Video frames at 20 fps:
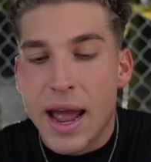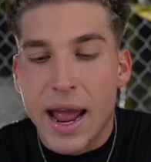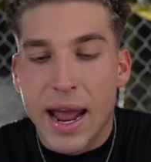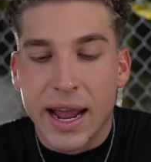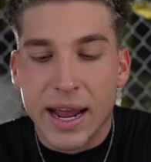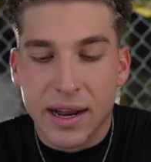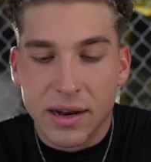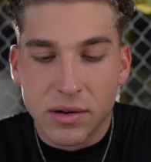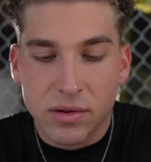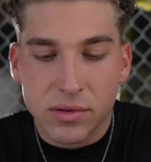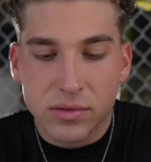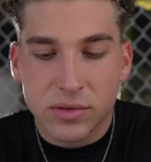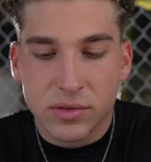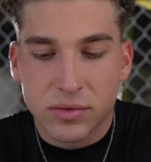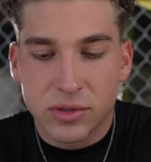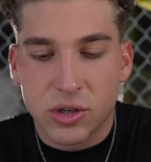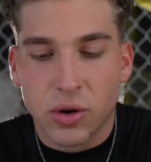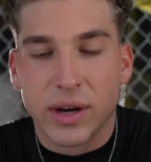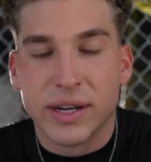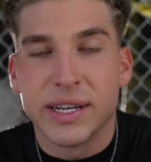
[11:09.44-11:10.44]
and
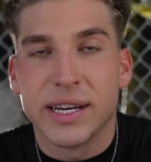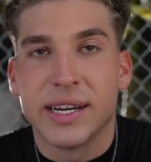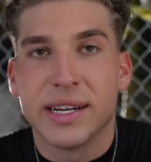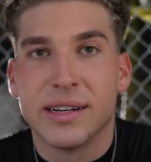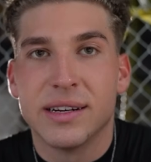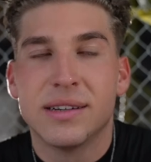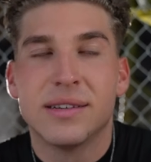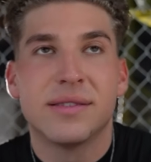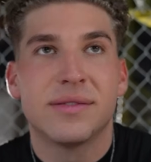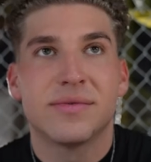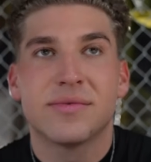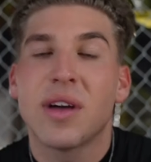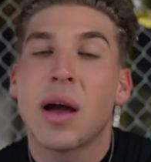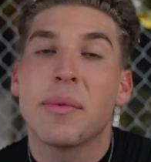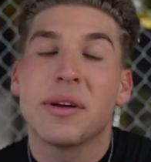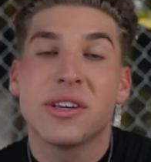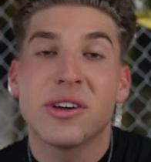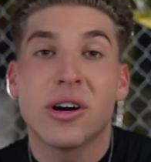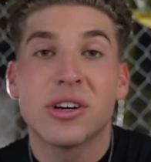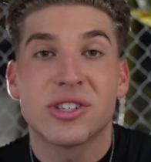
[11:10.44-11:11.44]
so I did, I
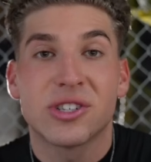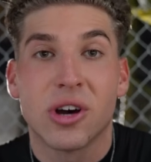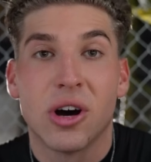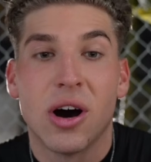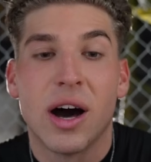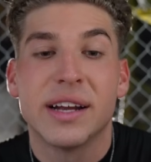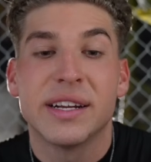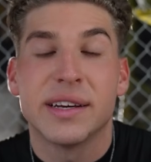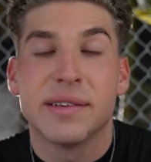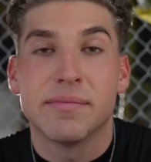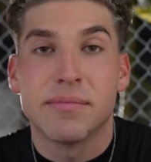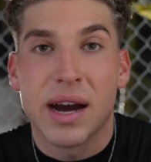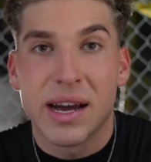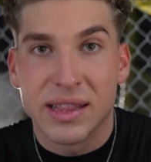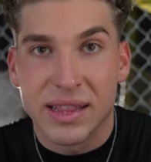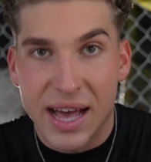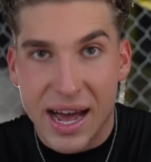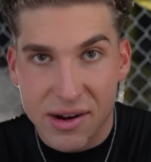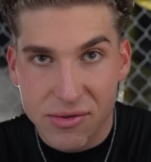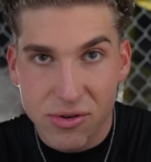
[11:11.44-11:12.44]
mean, y'all saw, I did my
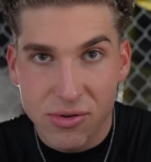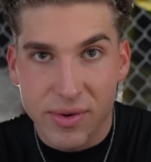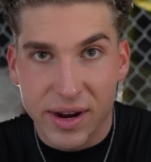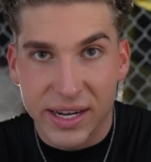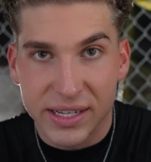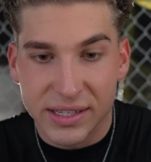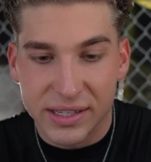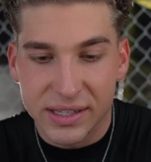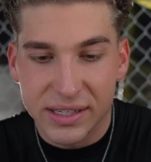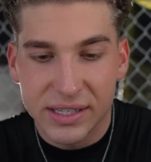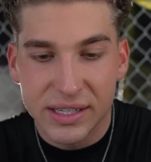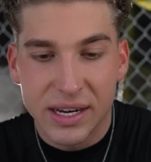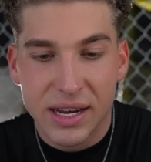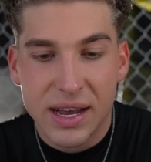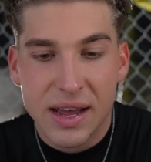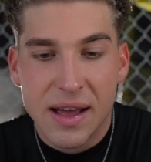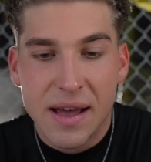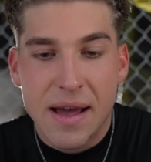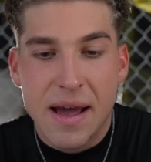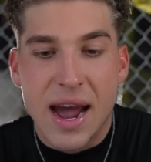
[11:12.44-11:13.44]
lateral raises
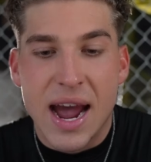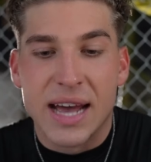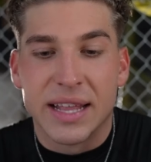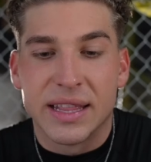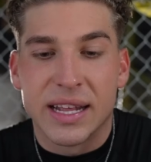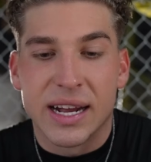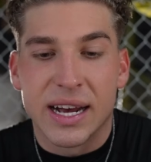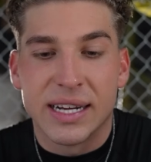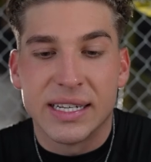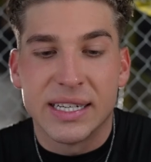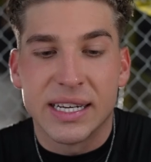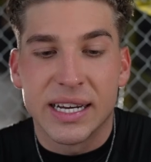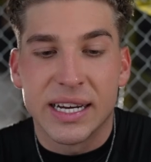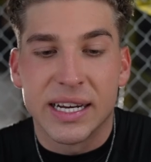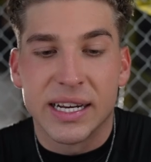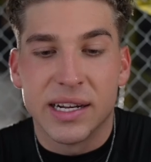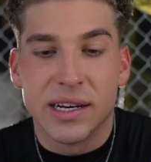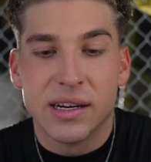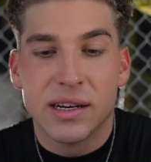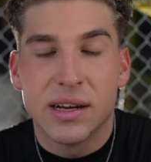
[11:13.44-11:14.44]
and then I
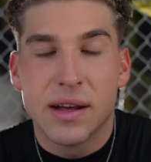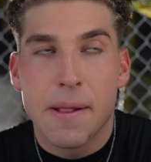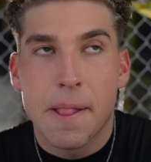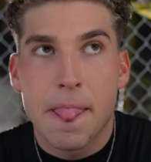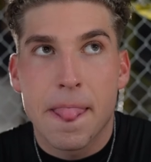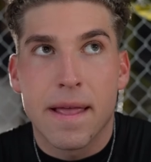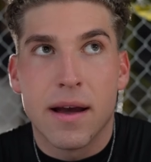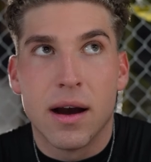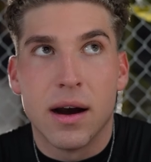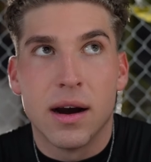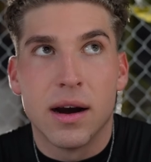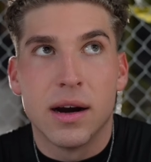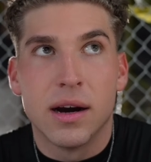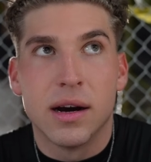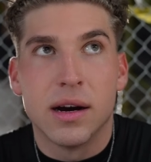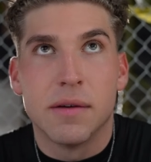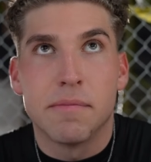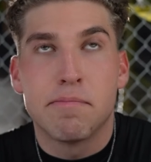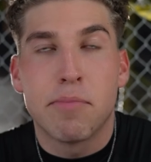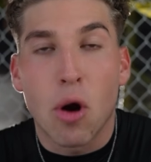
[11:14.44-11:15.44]
did
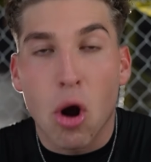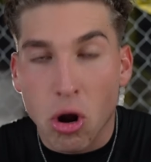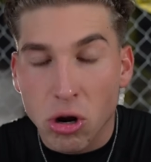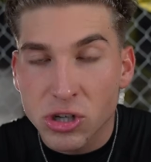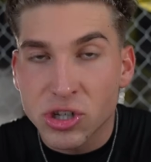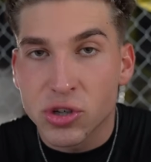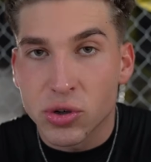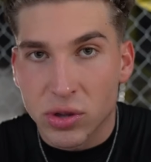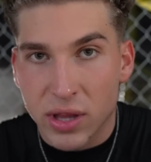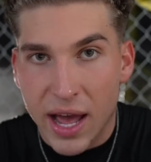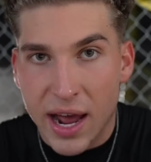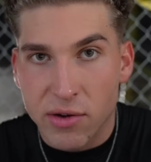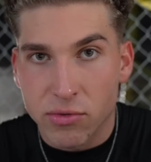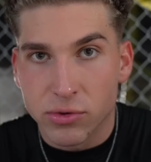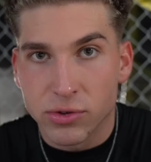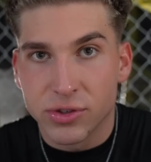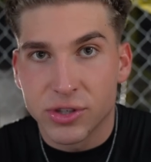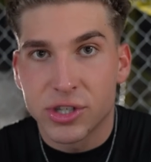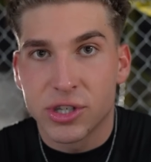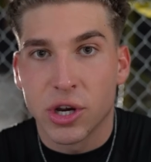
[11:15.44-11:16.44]
uh, partial
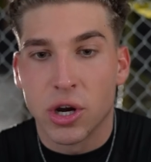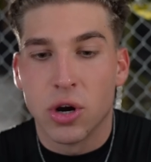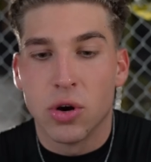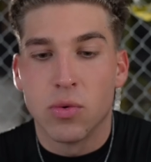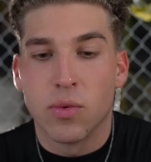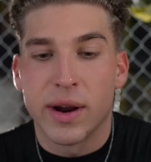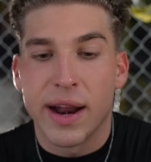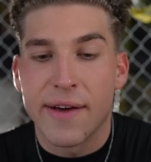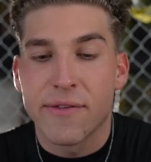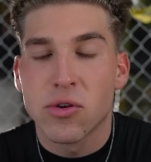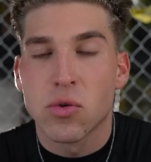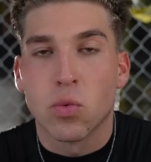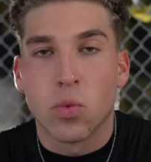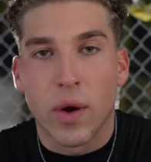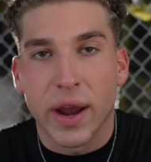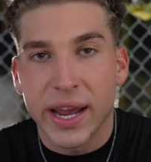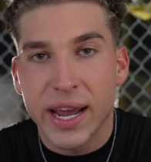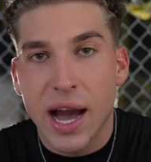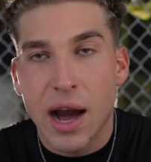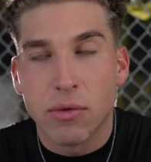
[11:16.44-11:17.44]
laterals. So whatever
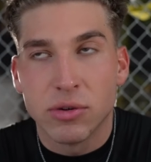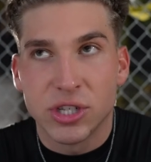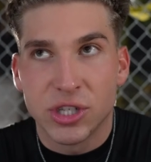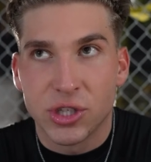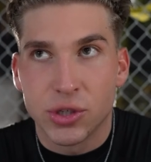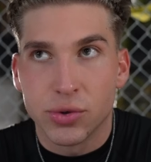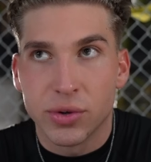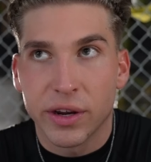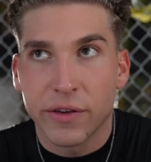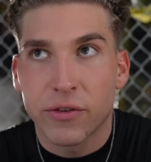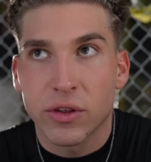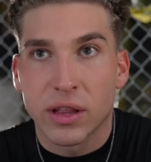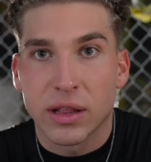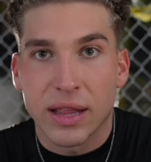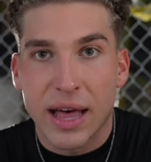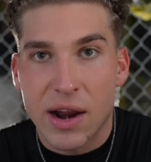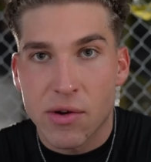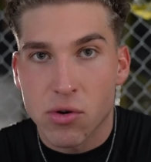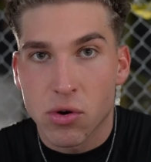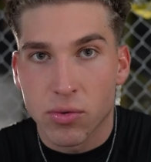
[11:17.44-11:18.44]
weight I was doing for the
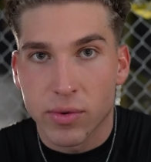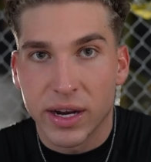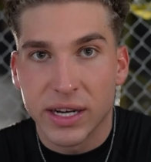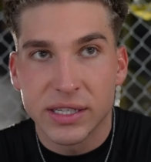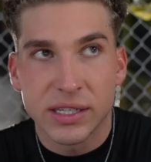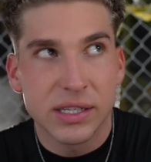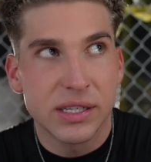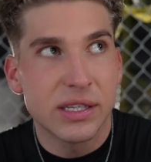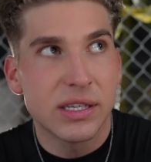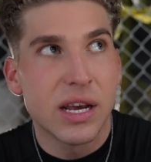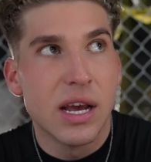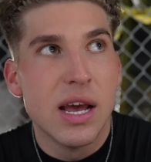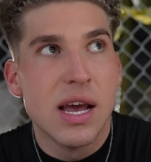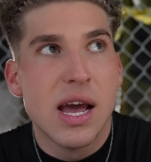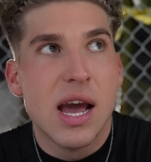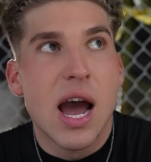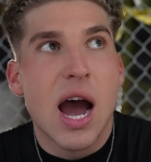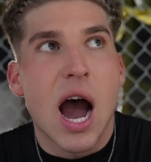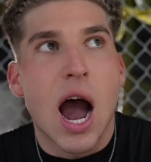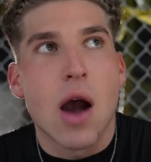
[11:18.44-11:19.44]
lateral raises,
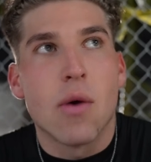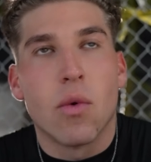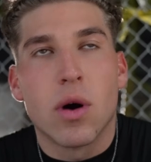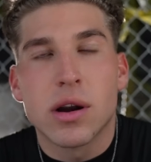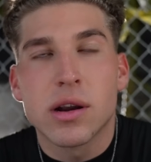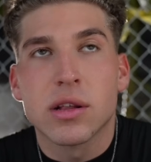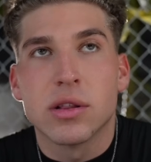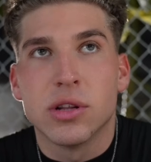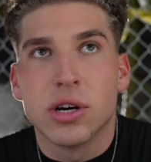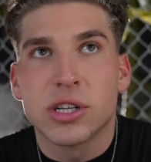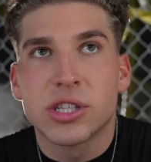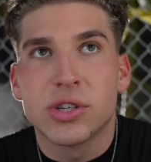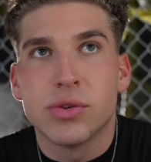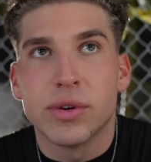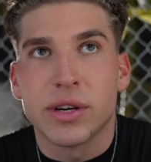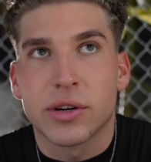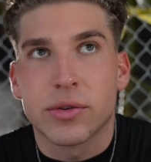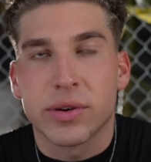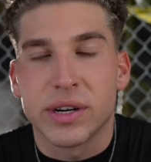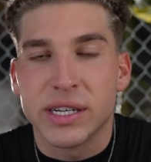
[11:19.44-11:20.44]
I want to look to
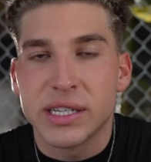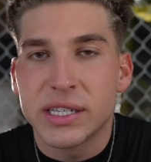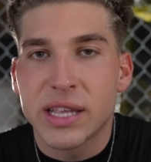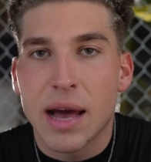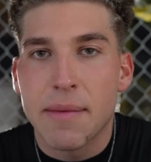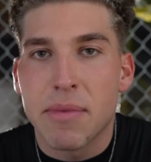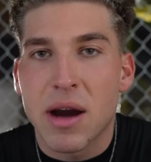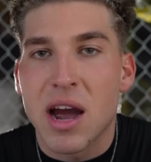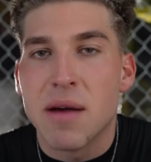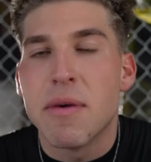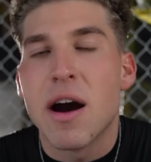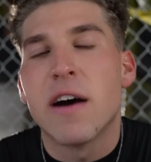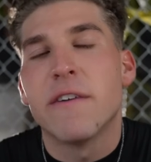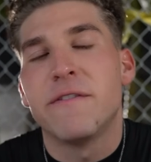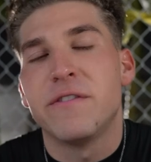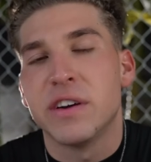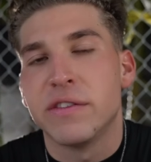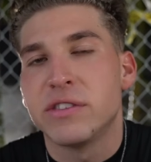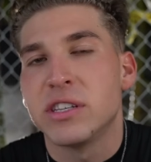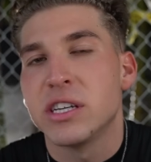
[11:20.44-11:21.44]
increase that by about
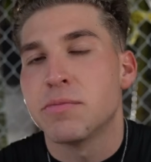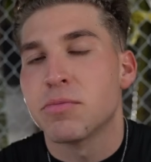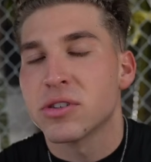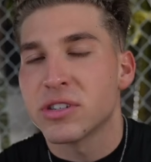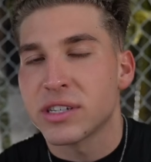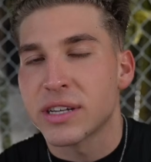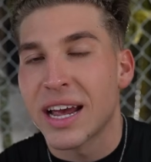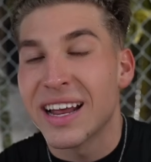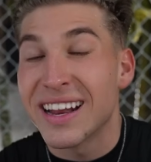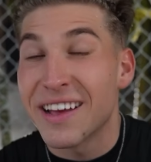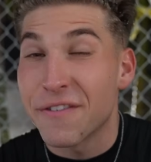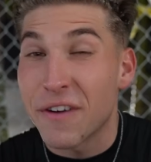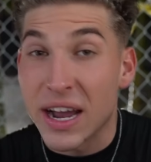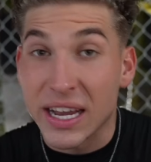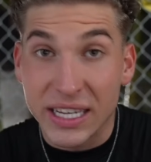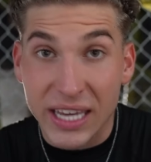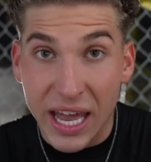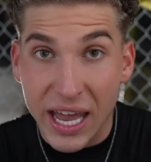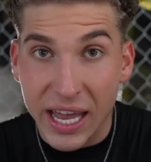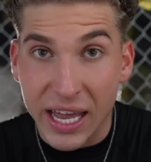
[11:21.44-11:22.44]
50% if I
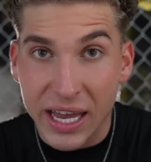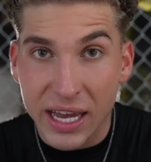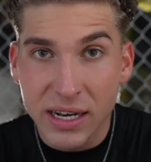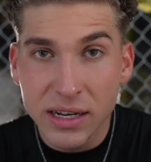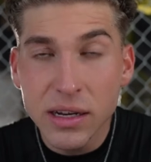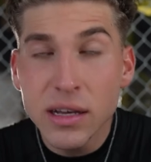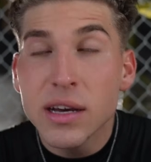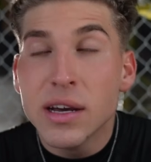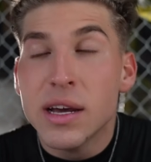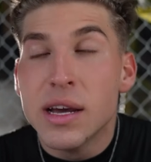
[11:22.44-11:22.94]
can.